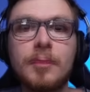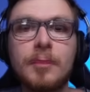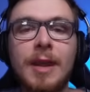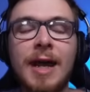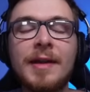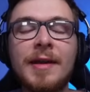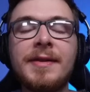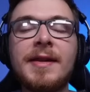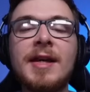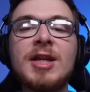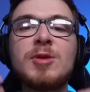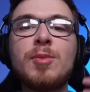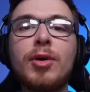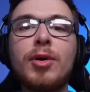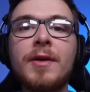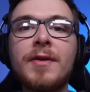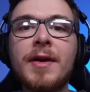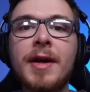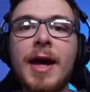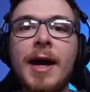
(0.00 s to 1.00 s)
At this
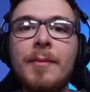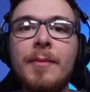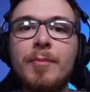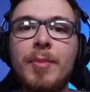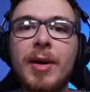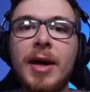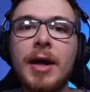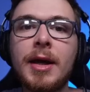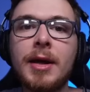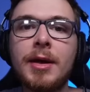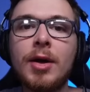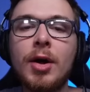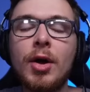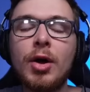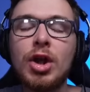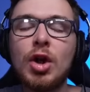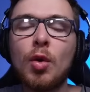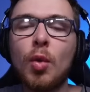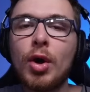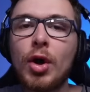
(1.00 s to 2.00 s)
point of the campaign,
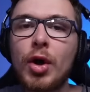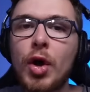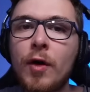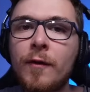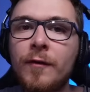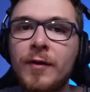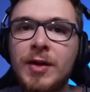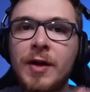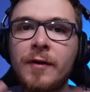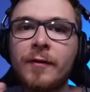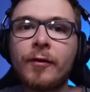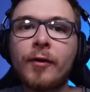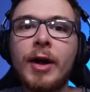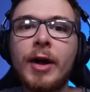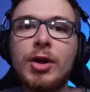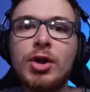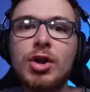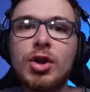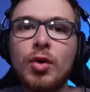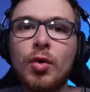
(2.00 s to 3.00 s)
you want to go for
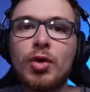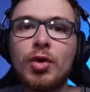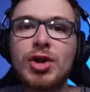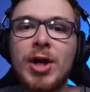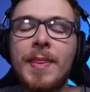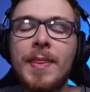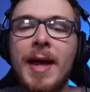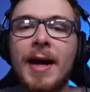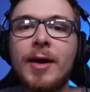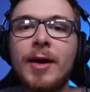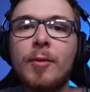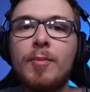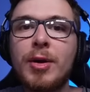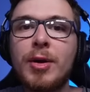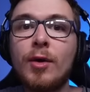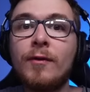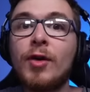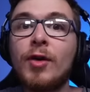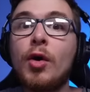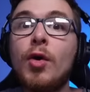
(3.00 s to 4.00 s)
differentials, and that could be
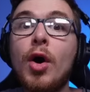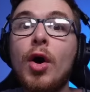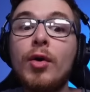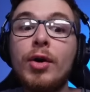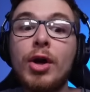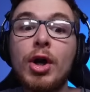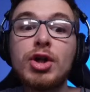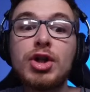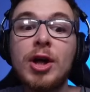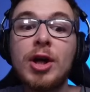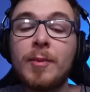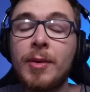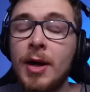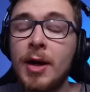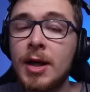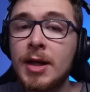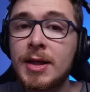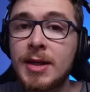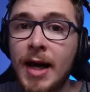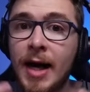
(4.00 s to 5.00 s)
with low ownership,
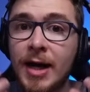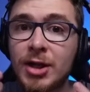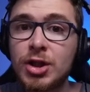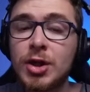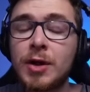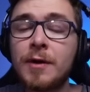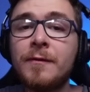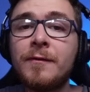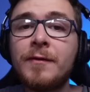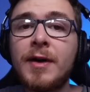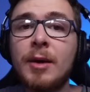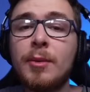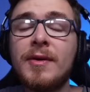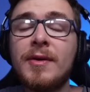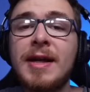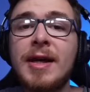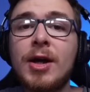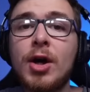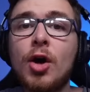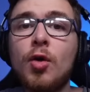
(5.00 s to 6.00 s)
as you can find with
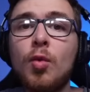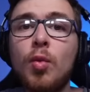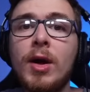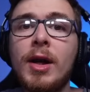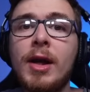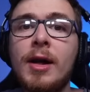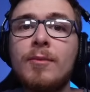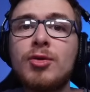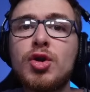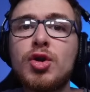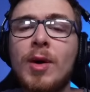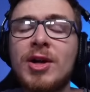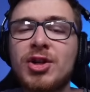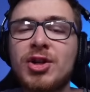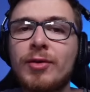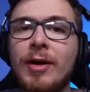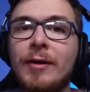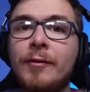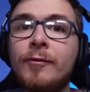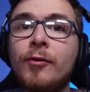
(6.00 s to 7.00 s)
Nico Williams, who has
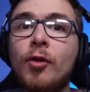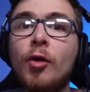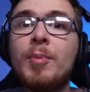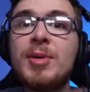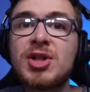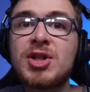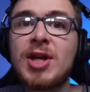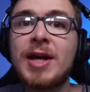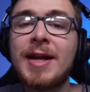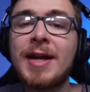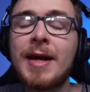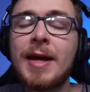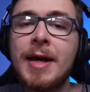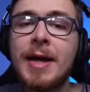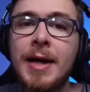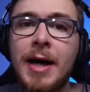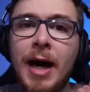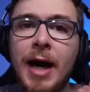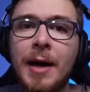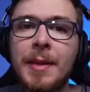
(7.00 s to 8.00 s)
around 4%
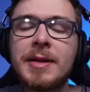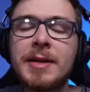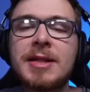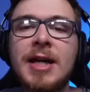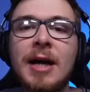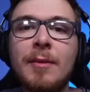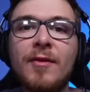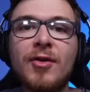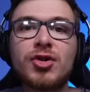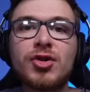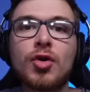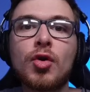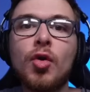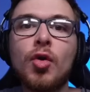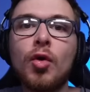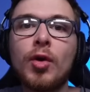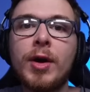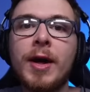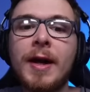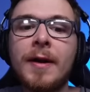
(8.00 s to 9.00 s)
at the time of this
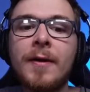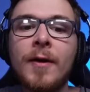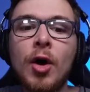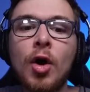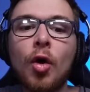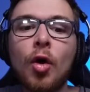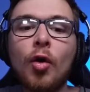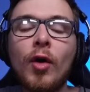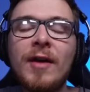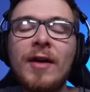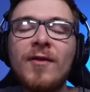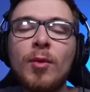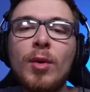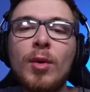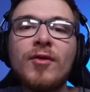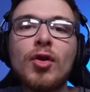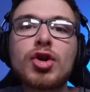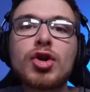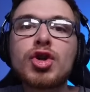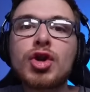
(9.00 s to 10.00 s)
recording, or even
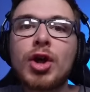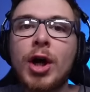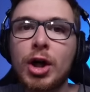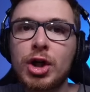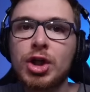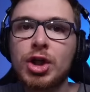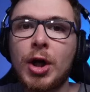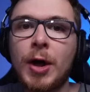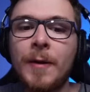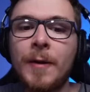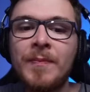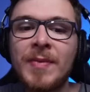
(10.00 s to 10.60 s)
with your structure.